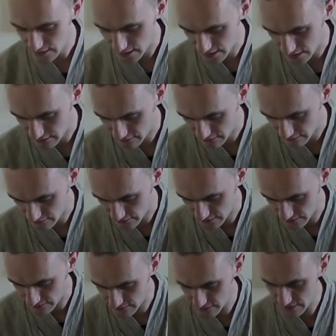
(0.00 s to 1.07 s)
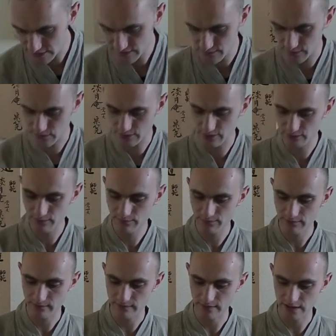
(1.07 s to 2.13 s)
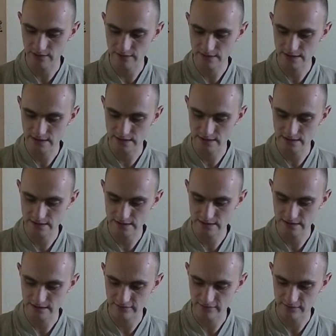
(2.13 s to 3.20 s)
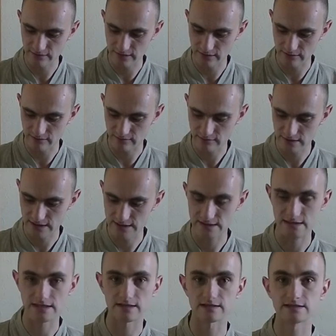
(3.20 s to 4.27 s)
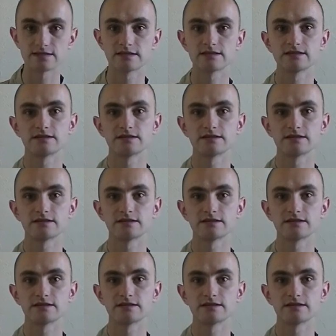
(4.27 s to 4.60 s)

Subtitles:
And for the first brew, I would say let it stand for about 10 seconds